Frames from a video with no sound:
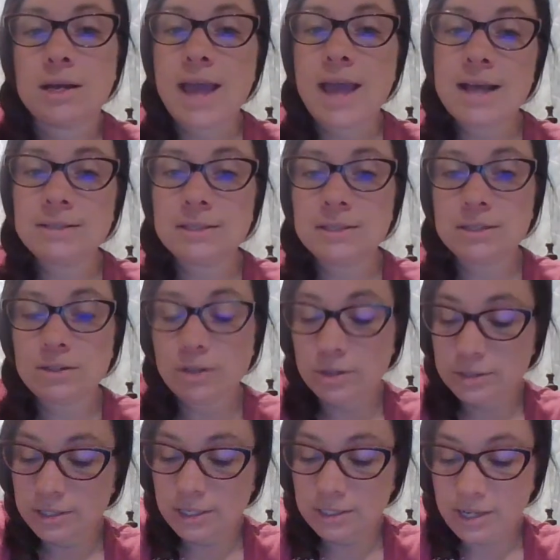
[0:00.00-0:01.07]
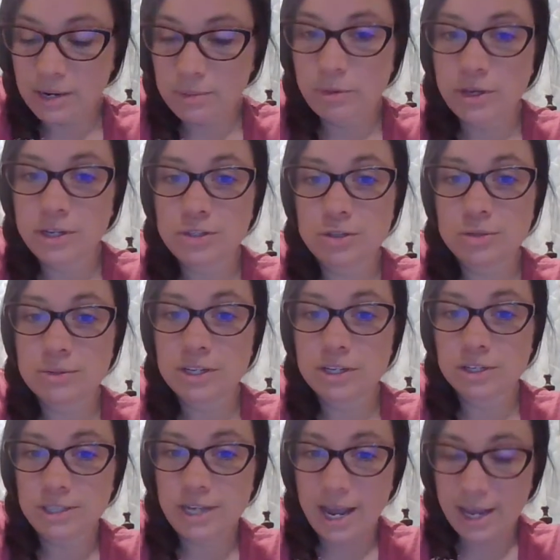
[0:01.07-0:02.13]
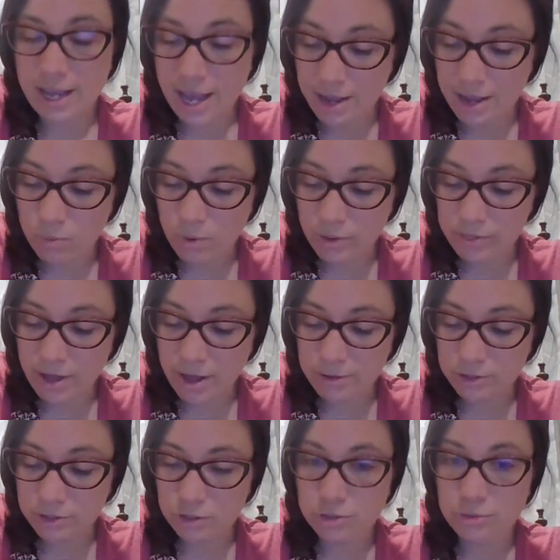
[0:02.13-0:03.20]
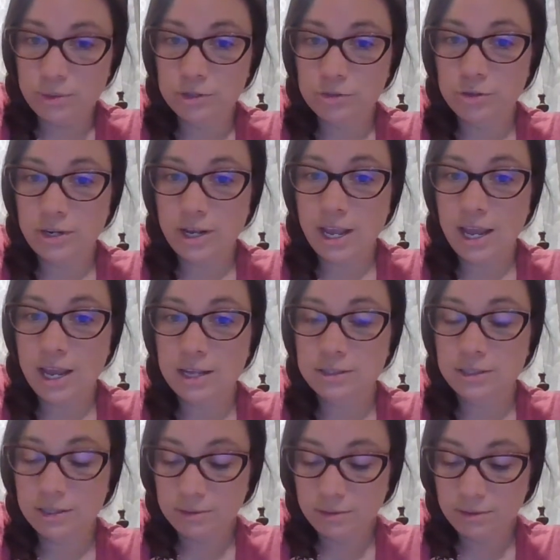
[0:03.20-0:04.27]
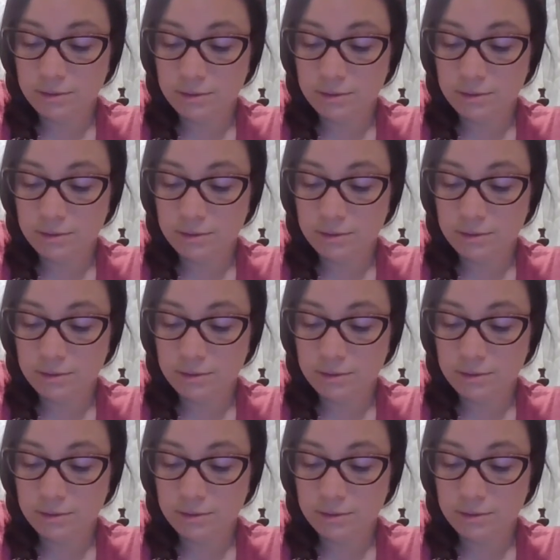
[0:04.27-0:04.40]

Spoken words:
Gas is enclosed in a 10.2 liter tank at 1,208